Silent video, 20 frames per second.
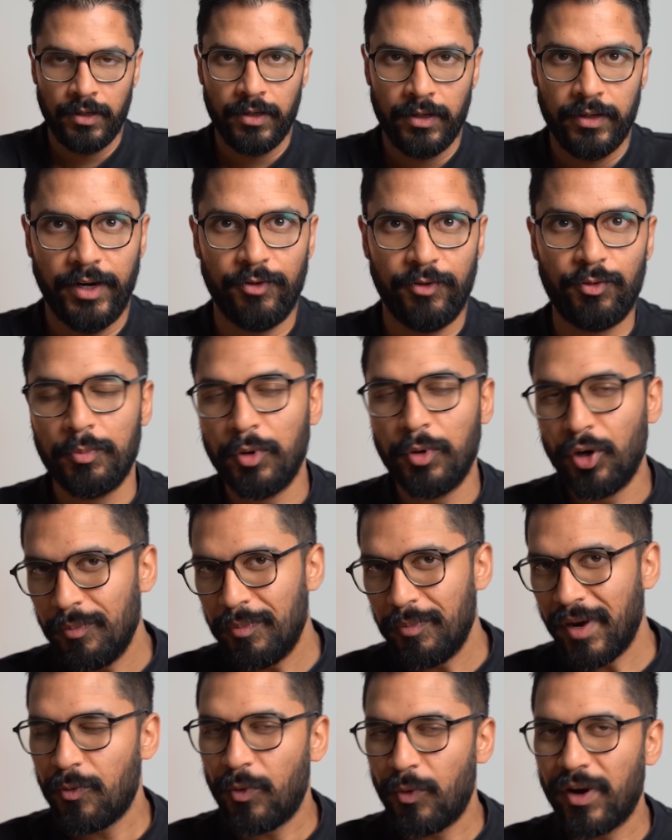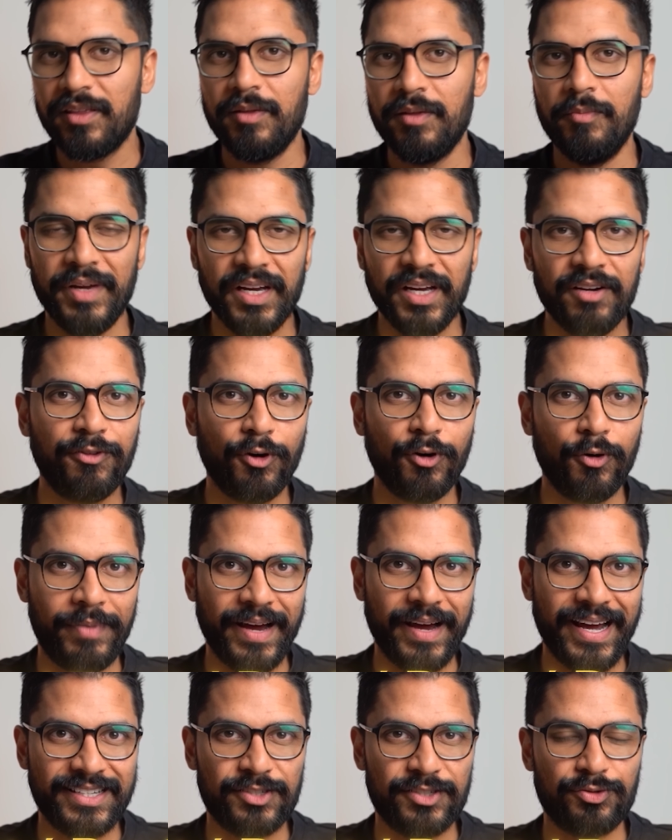A report by one of the big four
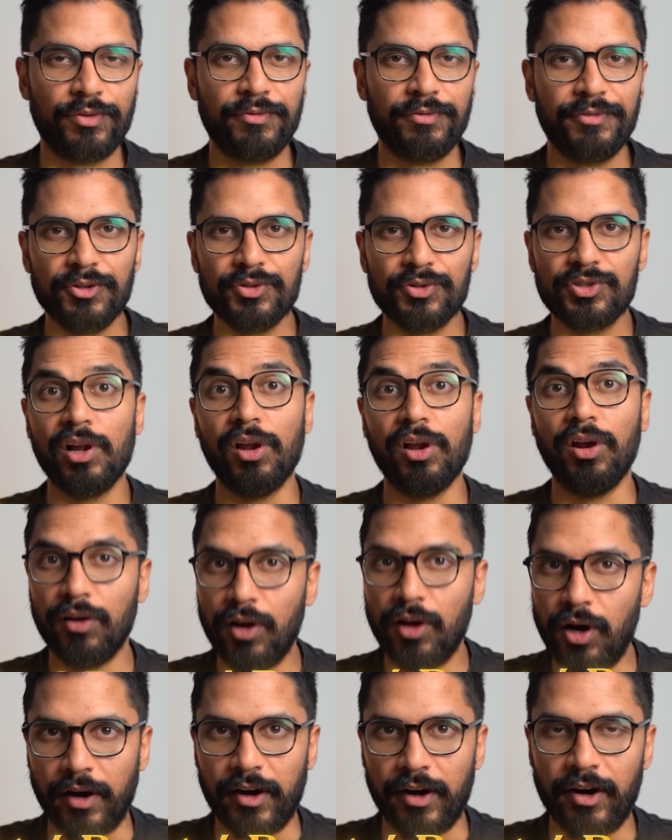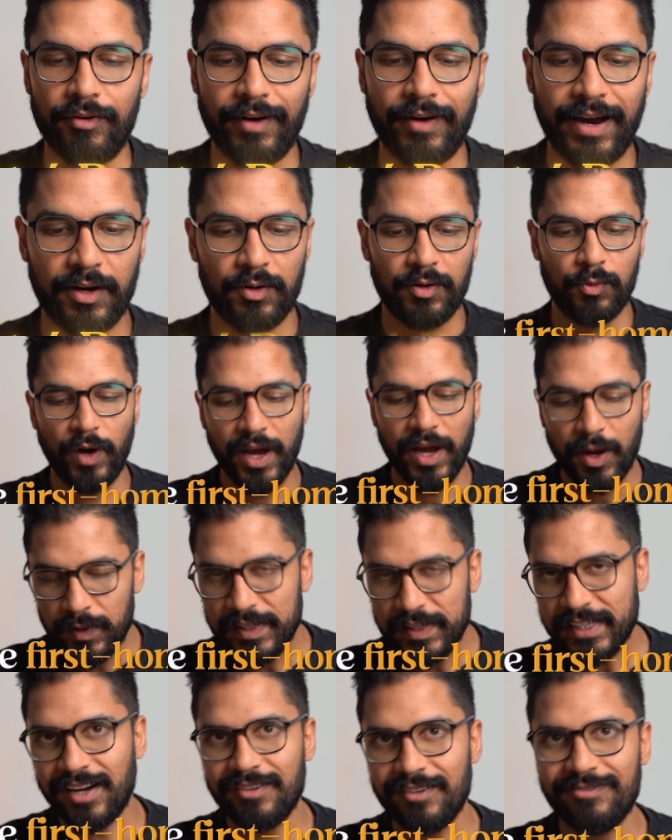banks reveals a lot around where we
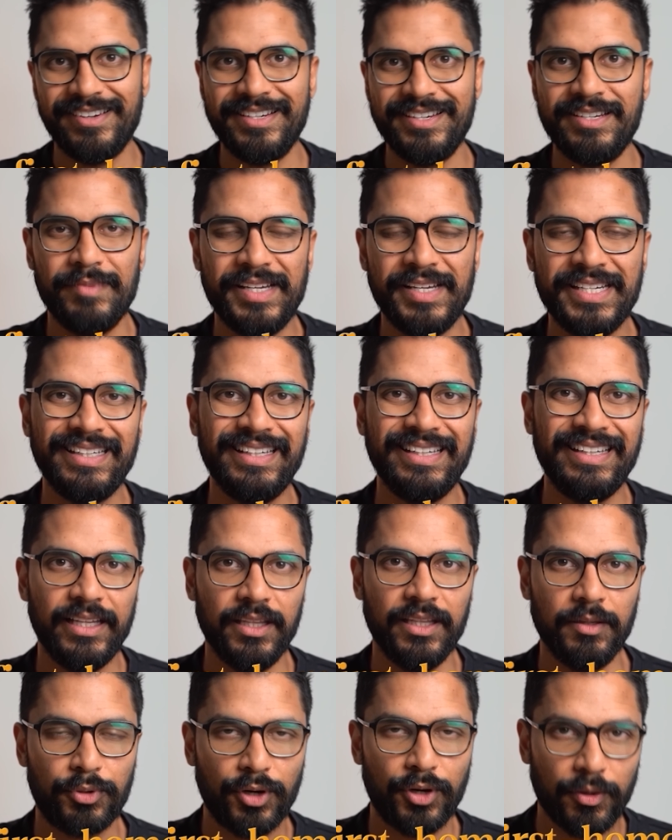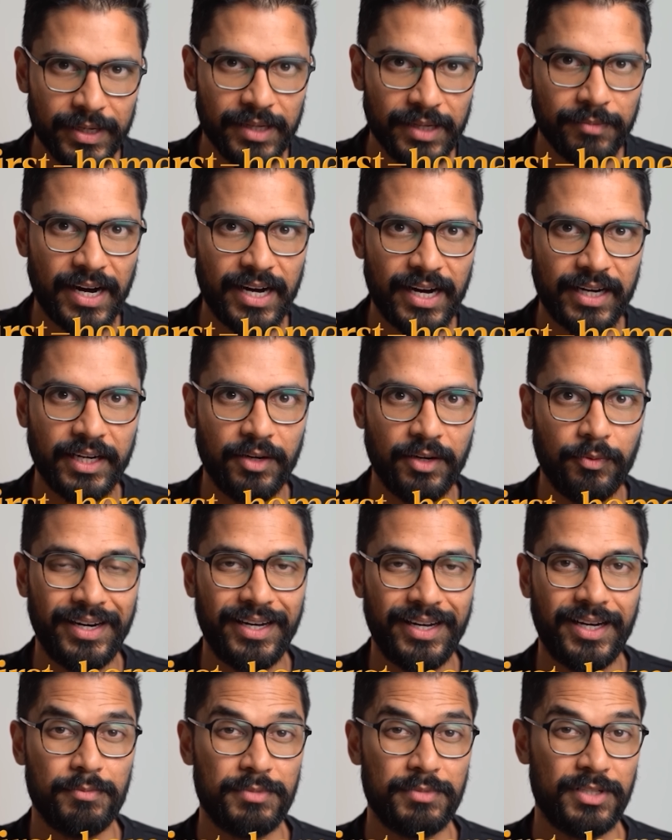are fundamentally in the property market when it
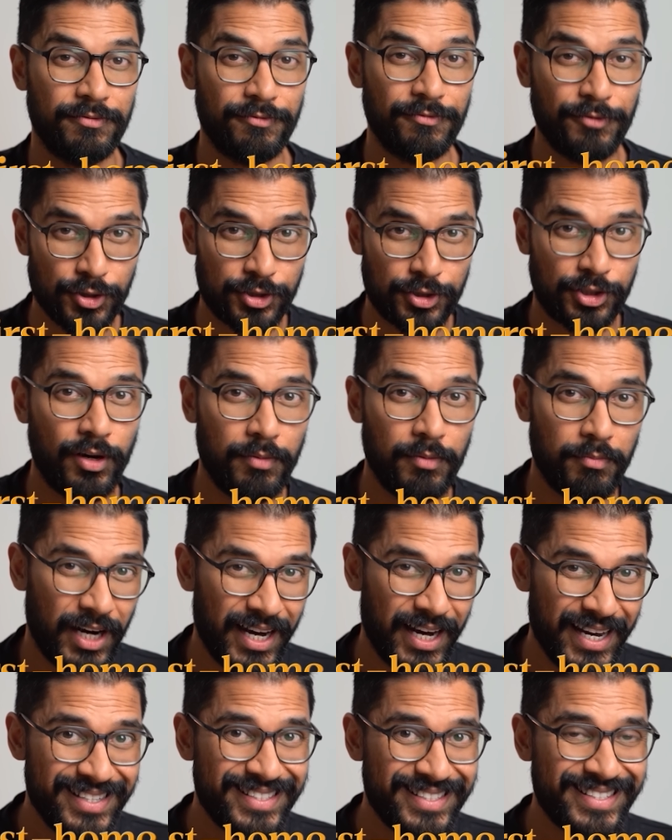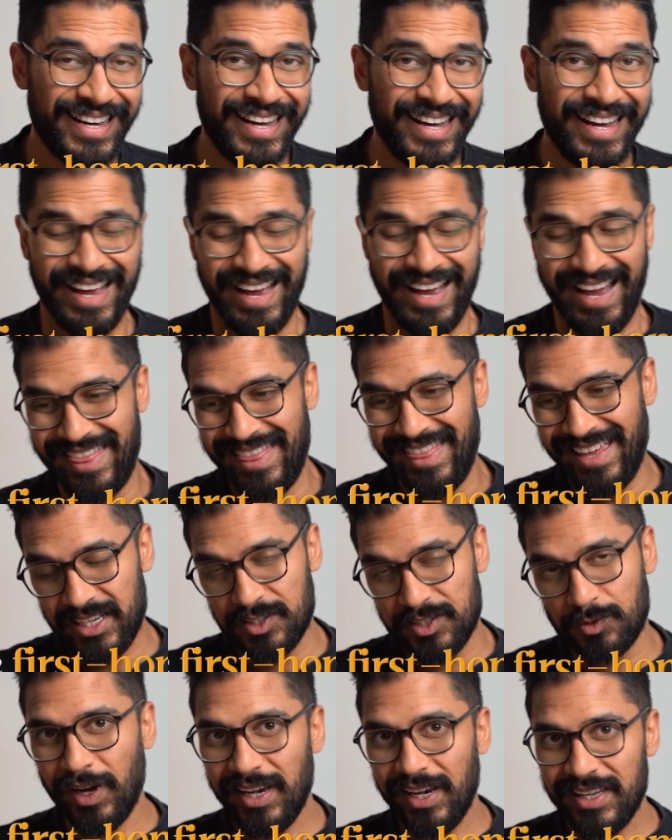comes to first home buyers. And then as
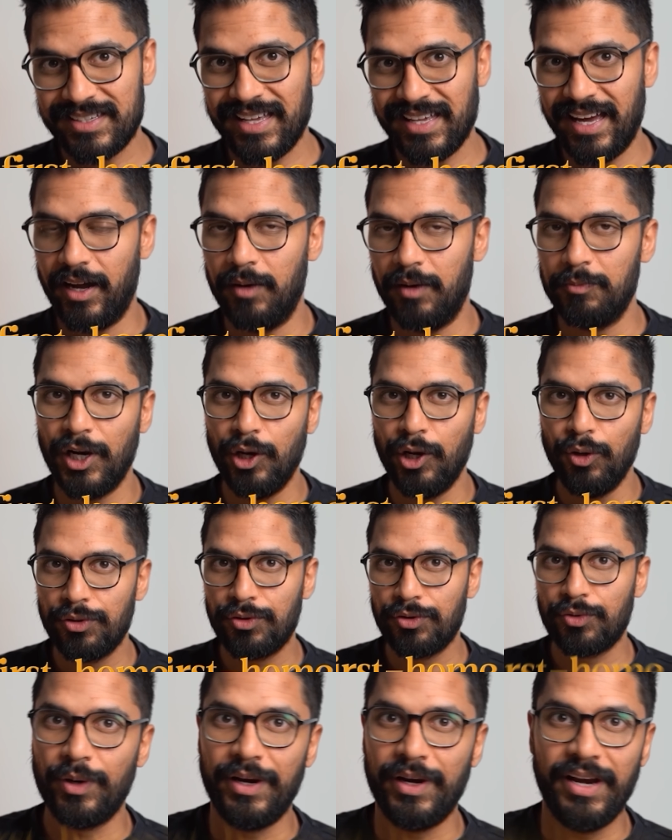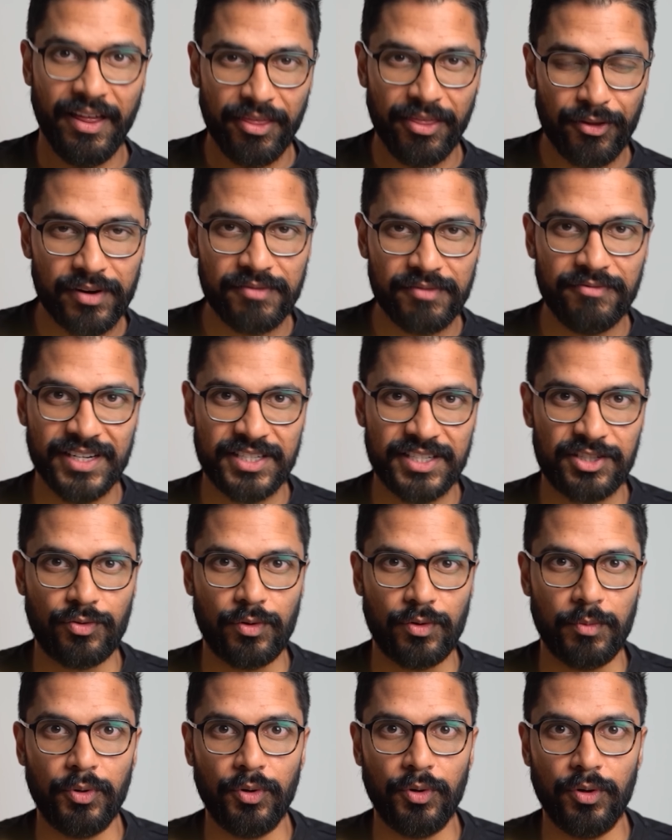well as that, I'm going to look through another investor
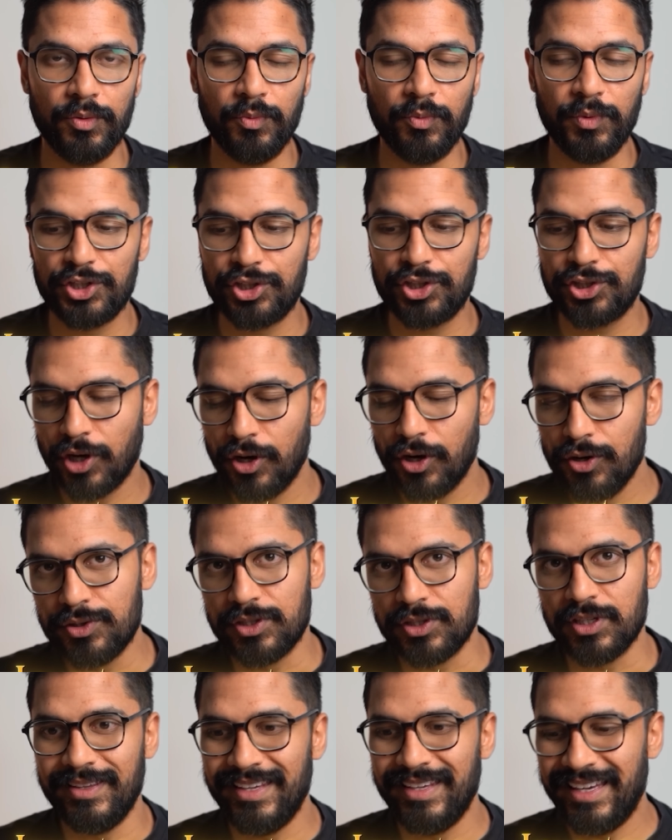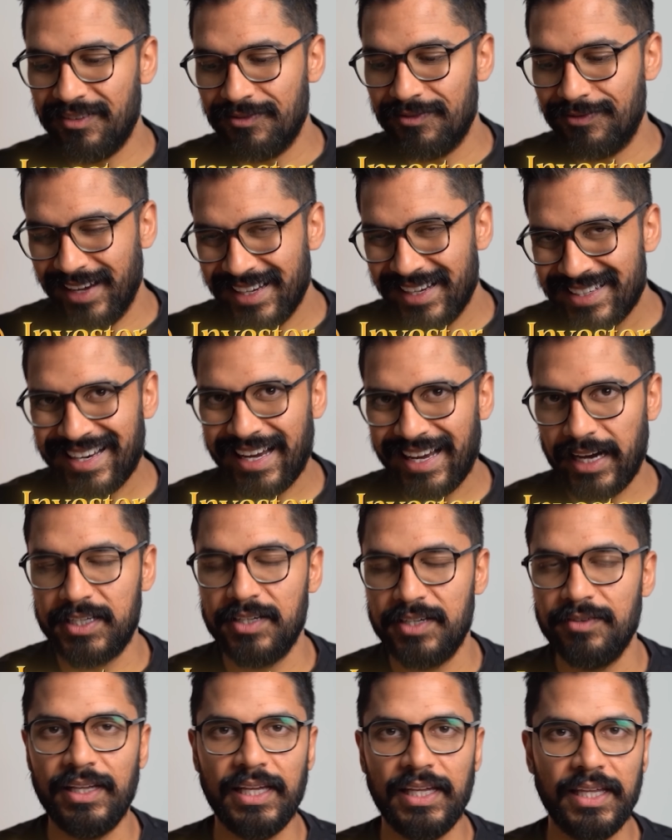report which shows the investor
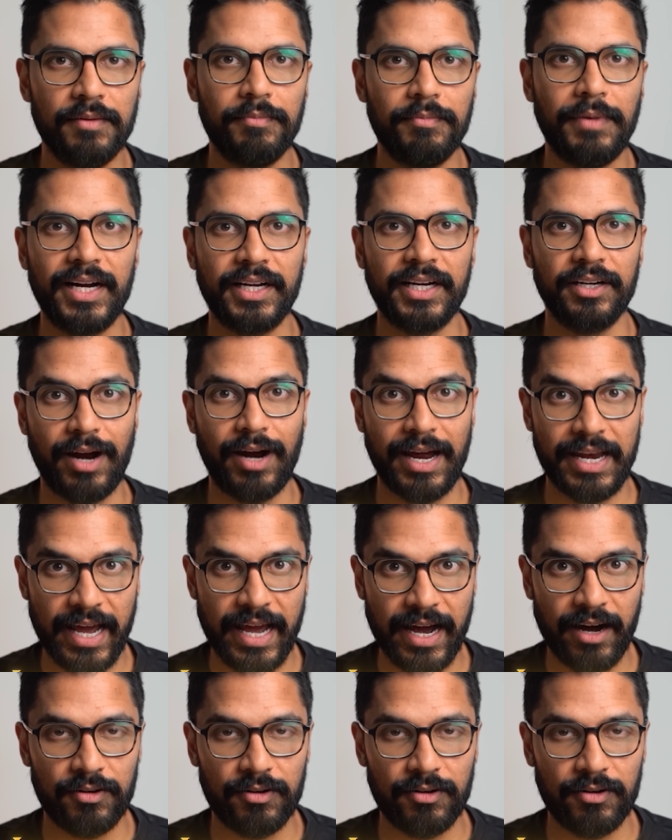activity in the market right now.